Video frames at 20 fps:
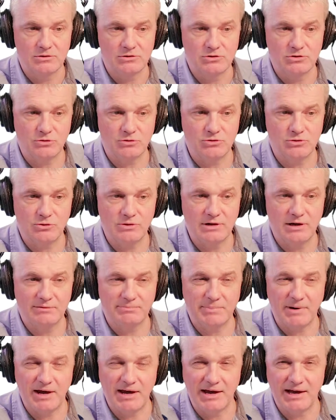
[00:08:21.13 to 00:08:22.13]
So it's only
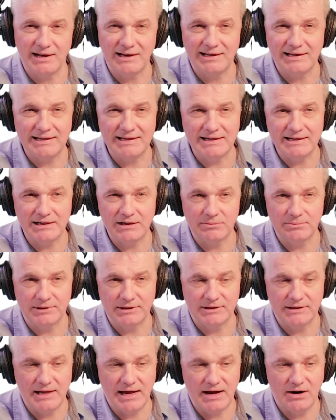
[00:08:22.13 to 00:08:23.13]
up by a little bit,
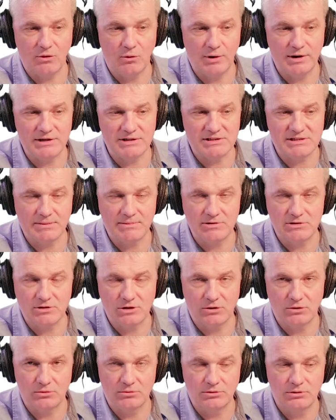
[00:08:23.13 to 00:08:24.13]
not quite a
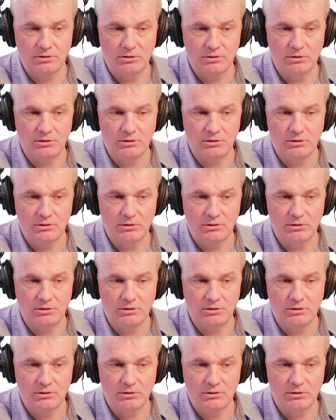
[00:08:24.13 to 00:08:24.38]
semitone.